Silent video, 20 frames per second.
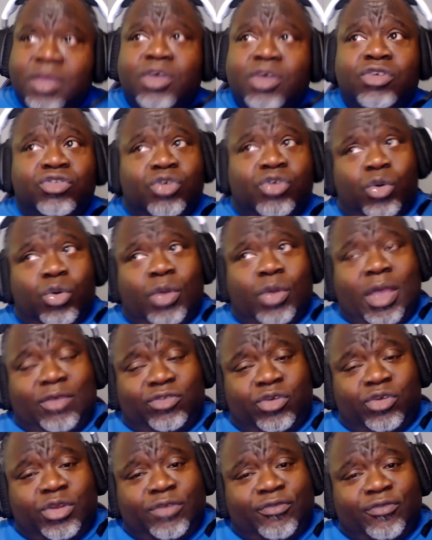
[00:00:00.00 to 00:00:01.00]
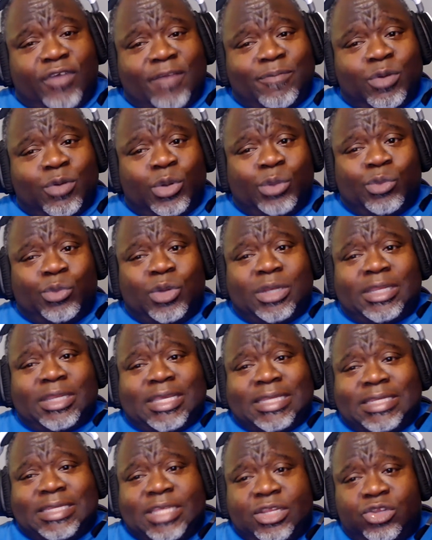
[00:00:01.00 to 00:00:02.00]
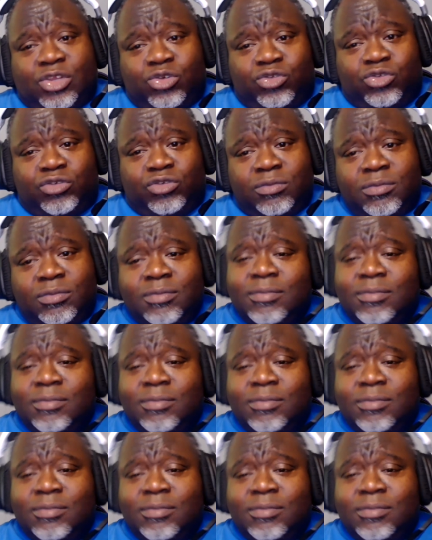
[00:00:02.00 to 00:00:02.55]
So SRD 5.1 continues,